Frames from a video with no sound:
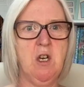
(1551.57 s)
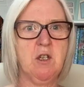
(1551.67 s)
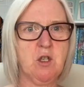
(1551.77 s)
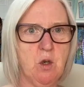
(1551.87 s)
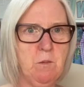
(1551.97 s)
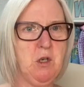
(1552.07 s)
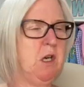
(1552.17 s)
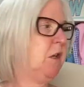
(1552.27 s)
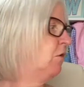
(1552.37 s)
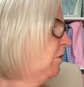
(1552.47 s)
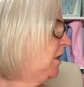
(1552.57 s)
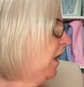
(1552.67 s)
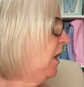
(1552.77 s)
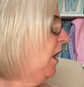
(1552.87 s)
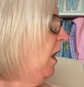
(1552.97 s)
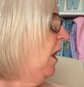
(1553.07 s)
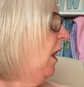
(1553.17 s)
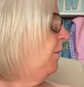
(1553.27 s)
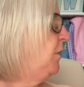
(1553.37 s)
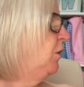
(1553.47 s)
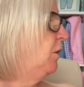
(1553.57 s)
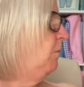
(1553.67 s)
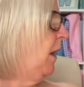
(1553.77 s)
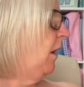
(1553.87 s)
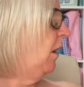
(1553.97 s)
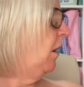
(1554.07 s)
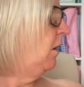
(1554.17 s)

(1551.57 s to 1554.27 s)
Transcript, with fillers: Sewing machine's ready. I'm using my